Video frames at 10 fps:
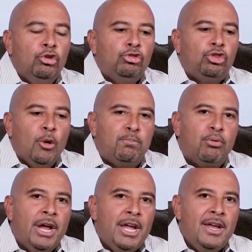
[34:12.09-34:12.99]
to
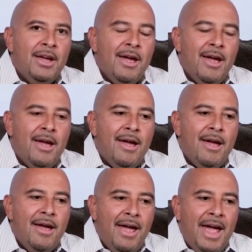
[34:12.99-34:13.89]
bring
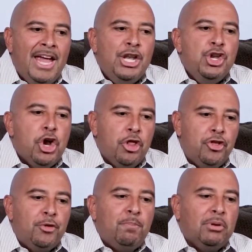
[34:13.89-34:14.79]

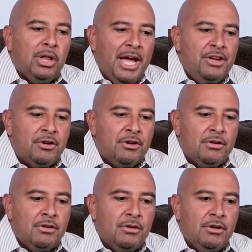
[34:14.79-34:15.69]
another player
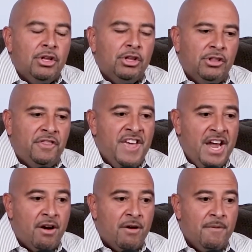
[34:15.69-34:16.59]
there.